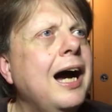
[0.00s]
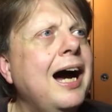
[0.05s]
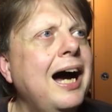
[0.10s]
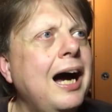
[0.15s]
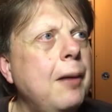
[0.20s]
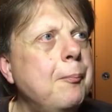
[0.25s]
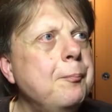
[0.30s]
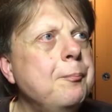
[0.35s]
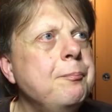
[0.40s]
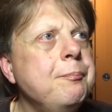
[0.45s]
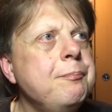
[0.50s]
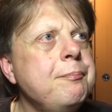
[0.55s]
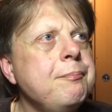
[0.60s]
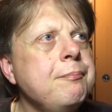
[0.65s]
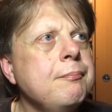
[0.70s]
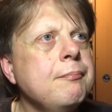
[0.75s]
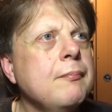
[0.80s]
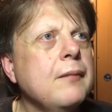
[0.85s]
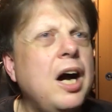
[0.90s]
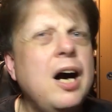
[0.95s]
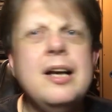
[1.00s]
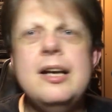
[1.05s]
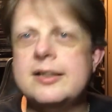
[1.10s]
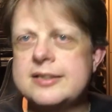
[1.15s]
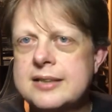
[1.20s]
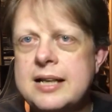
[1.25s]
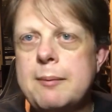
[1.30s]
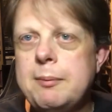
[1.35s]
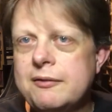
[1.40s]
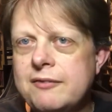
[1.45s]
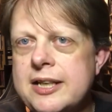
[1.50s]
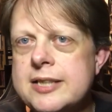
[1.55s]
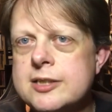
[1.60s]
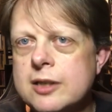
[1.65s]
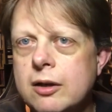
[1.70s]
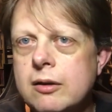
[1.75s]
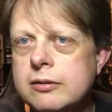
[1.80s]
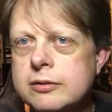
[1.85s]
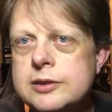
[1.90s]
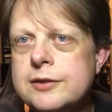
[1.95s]
I liked a couple of their
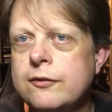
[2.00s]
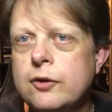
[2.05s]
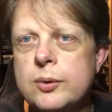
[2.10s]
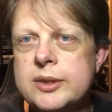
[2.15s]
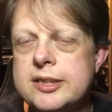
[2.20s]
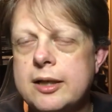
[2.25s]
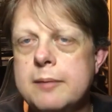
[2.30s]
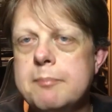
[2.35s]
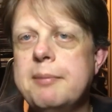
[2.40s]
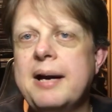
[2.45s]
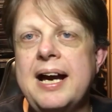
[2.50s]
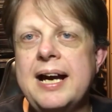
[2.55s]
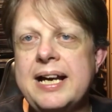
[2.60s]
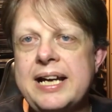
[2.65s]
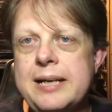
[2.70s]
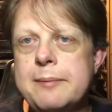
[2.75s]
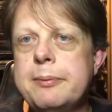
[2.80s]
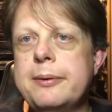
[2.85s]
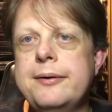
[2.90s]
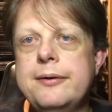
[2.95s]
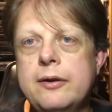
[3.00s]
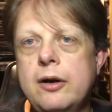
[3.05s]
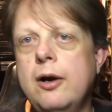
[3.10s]
songs. I've always liked Babe.